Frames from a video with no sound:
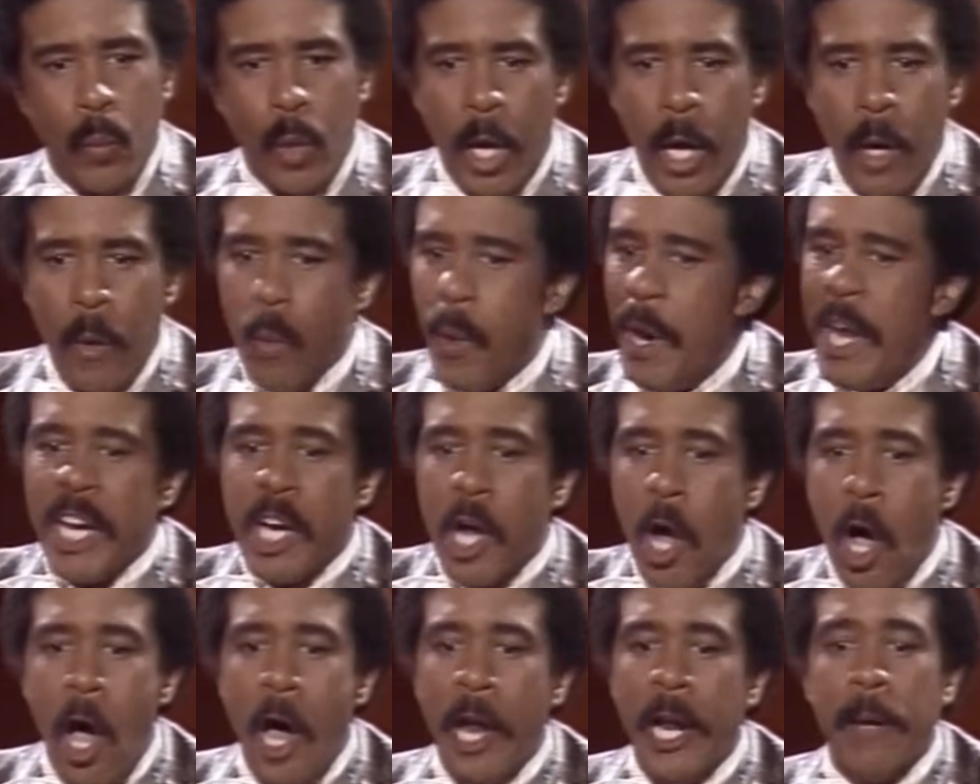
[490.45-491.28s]
And we
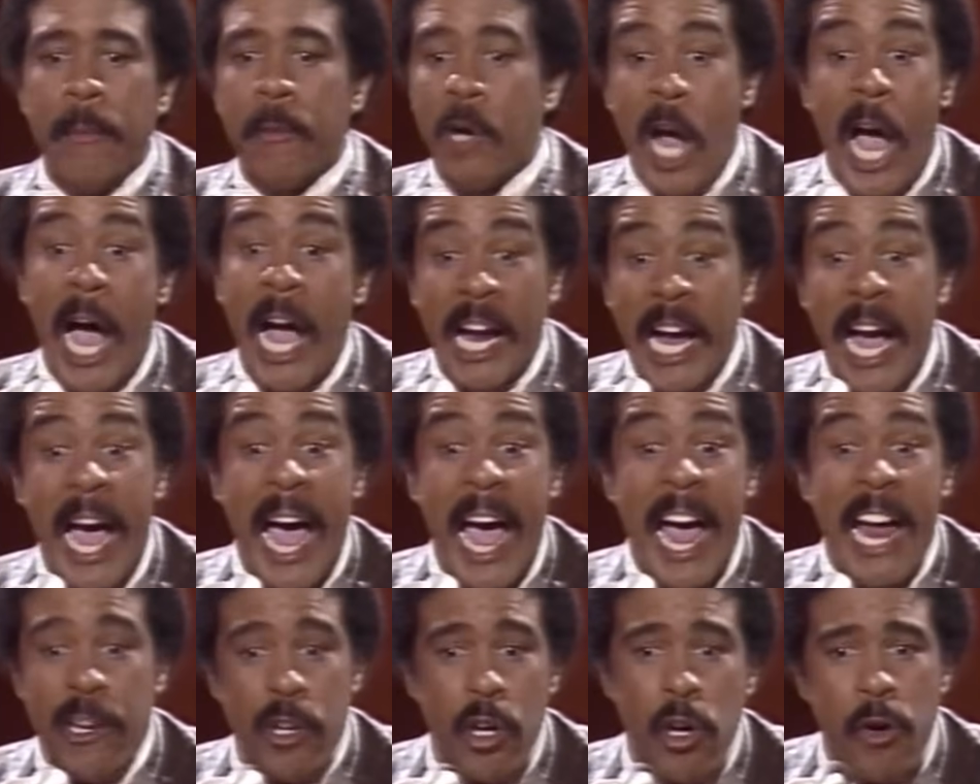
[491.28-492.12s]
called him
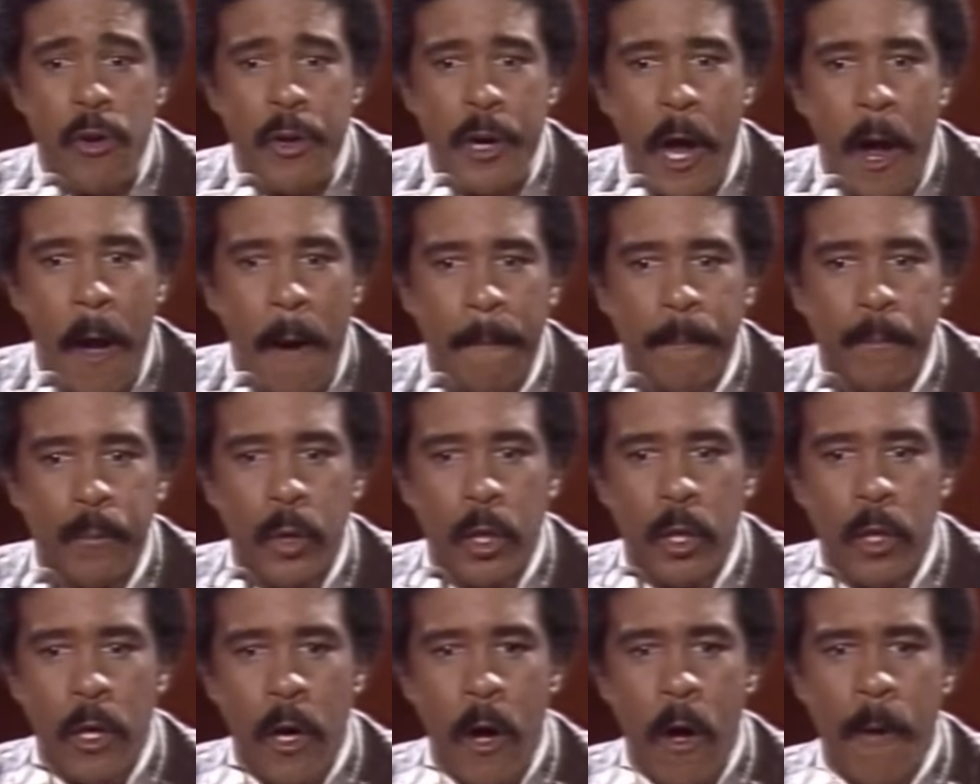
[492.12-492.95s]
Cockeyed Junior,
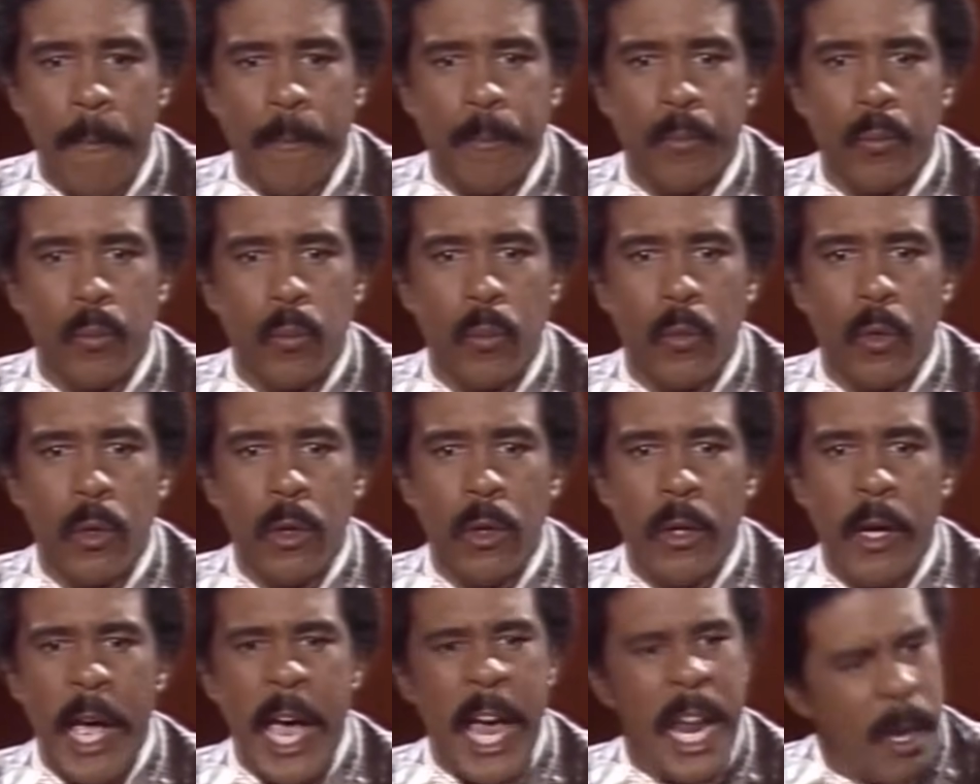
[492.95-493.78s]
you know.
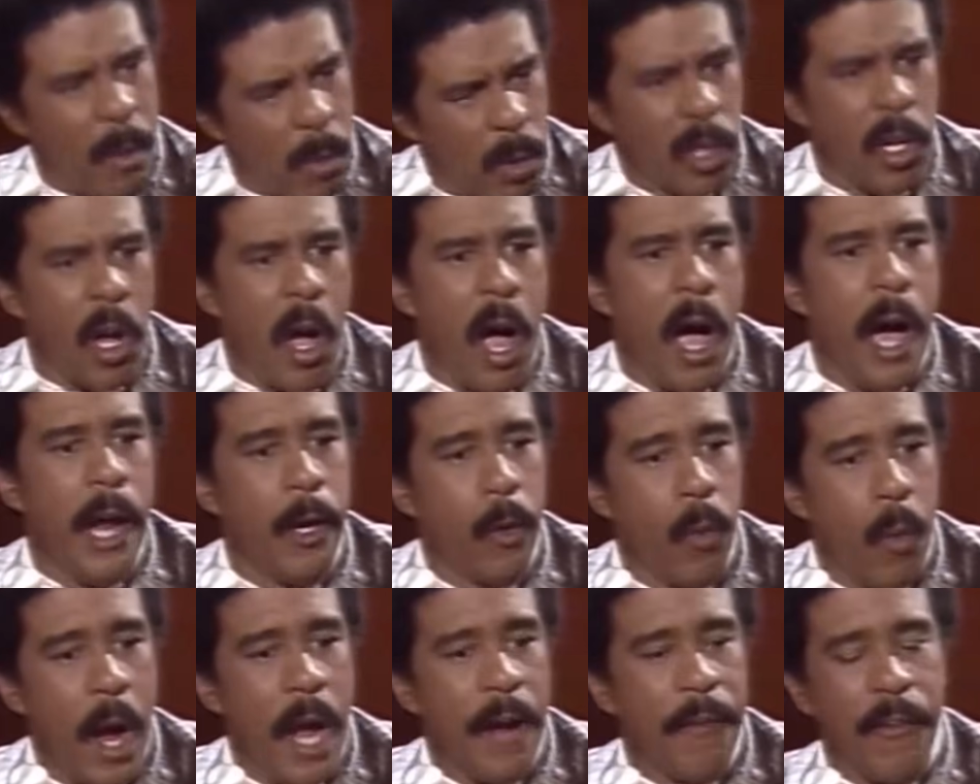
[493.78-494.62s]
And he was hard
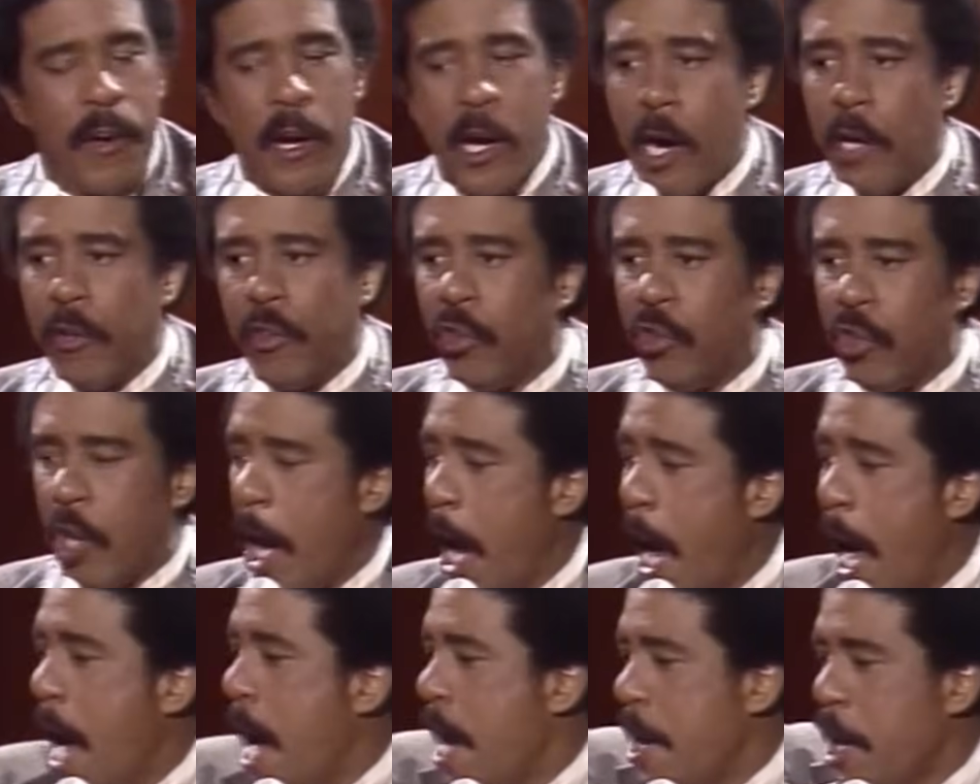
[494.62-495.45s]
to work for, because he
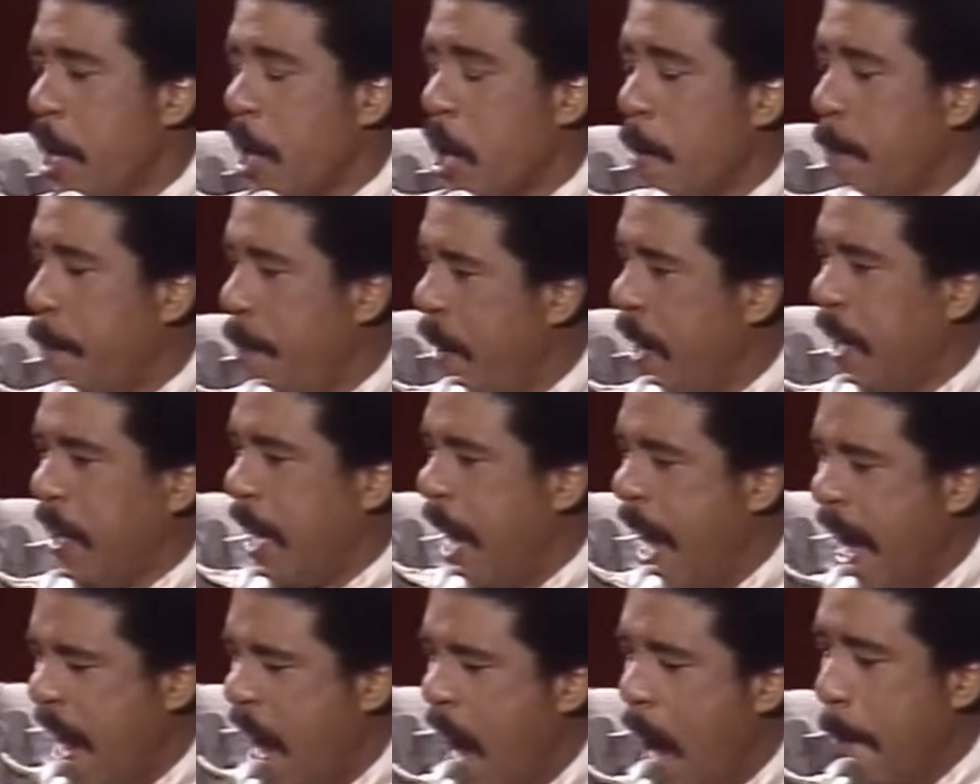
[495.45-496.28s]
said, hey, nigga, pick
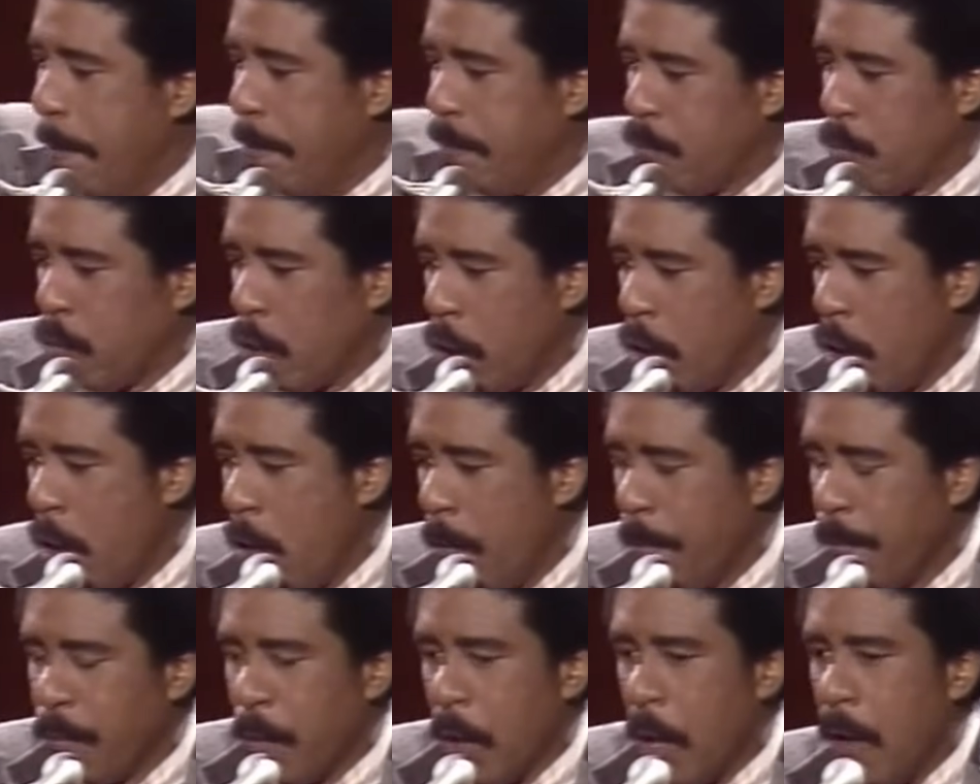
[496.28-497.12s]
that up, you
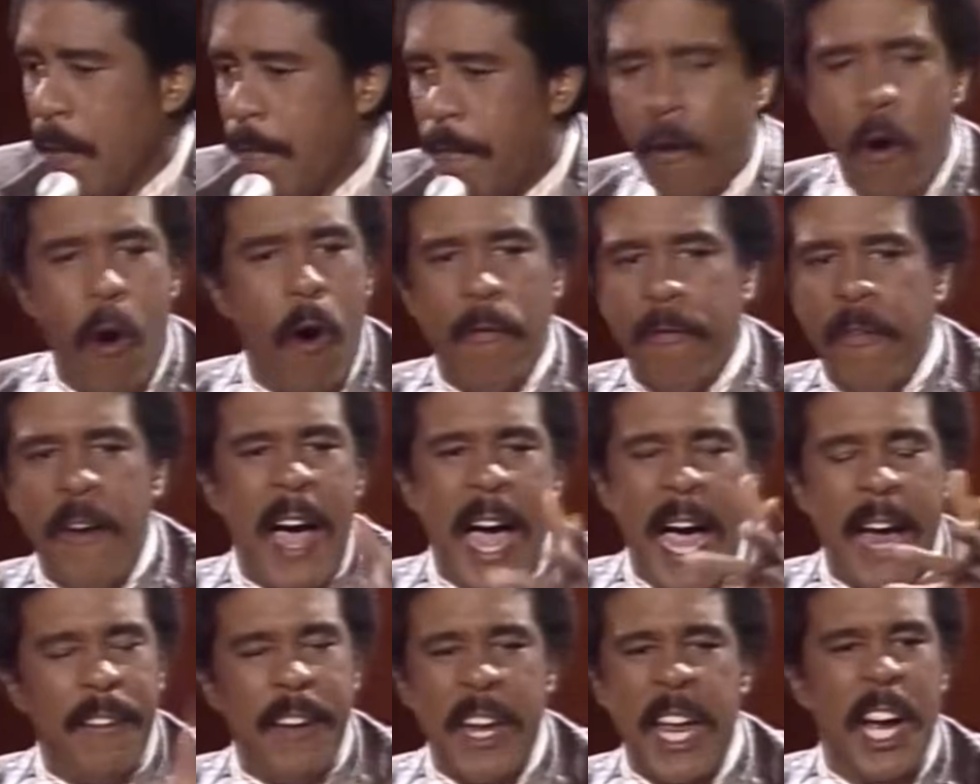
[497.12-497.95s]
know. 4 or
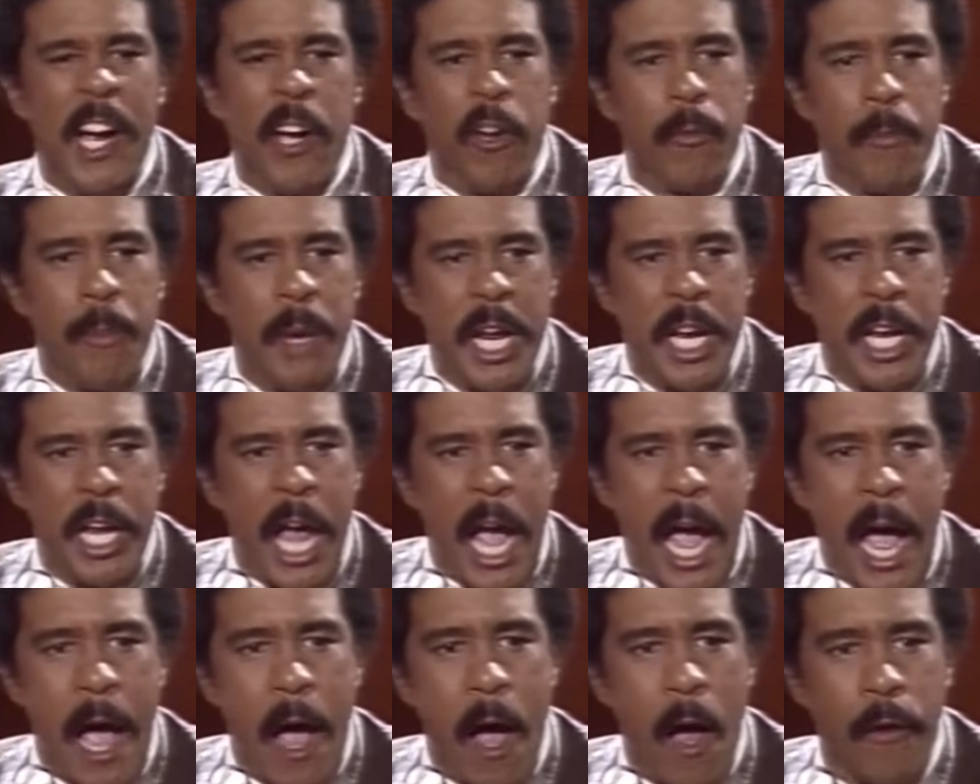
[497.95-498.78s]
5 niggas been
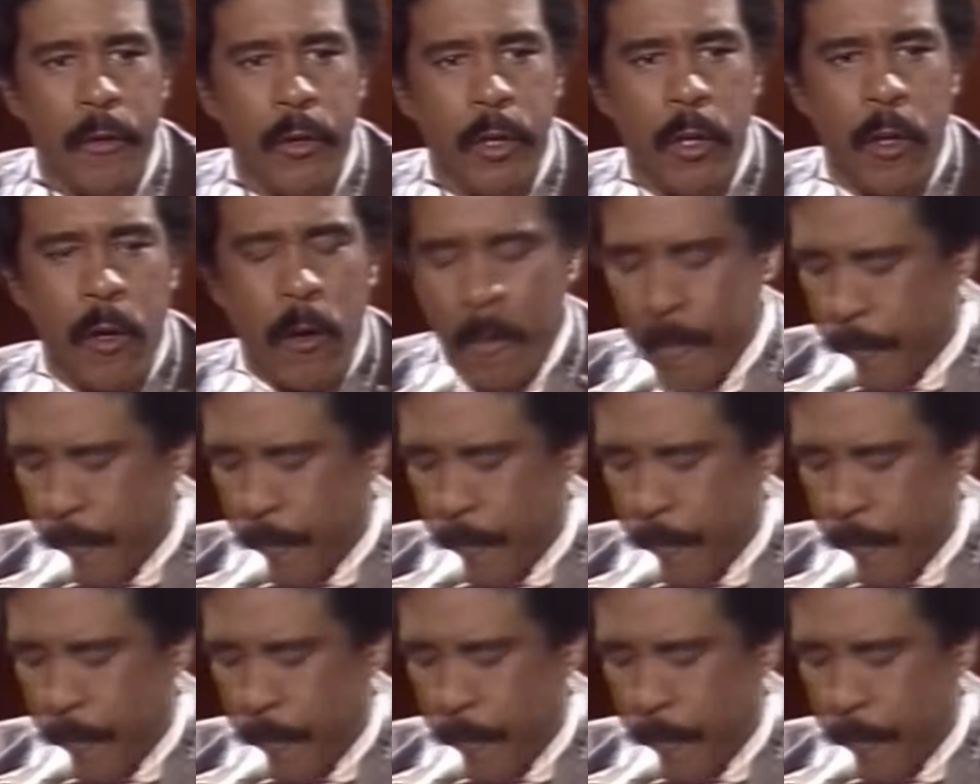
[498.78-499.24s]
down, you know.